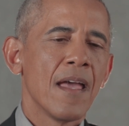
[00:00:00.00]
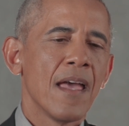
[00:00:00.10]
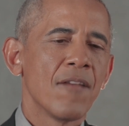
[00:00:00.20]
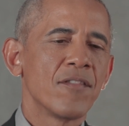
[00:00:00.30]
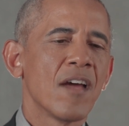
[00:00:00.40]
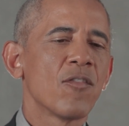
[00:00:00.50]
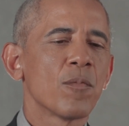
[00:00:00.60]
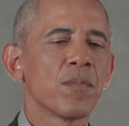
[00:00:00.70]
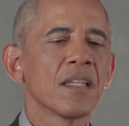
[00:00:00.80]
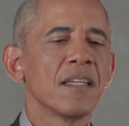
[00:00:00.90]
have
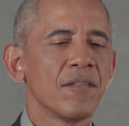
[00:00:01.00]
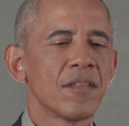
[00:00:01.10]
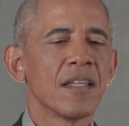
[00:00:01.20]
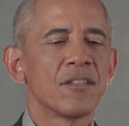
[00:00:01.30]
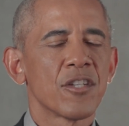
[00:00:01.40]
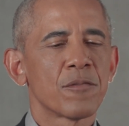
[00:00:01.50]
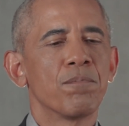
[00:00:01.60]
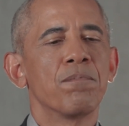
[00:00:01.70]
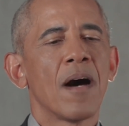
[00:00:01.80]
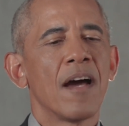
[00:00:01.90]
never believed that just
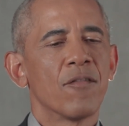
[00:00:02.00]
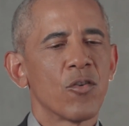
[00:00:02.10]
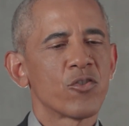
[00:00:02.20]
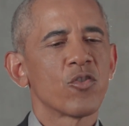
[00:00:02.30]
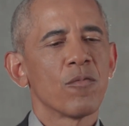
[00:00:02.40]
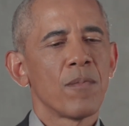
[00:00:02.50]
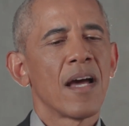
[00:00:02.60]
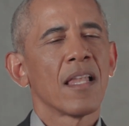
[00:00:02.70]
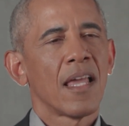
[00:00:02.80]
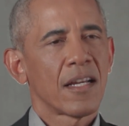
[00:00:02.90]
by virtue of
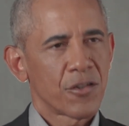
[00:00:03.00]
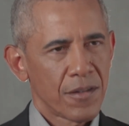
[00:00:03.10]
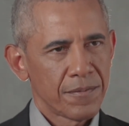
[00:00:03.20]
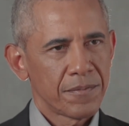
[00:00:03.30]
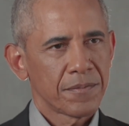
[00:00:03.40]
my election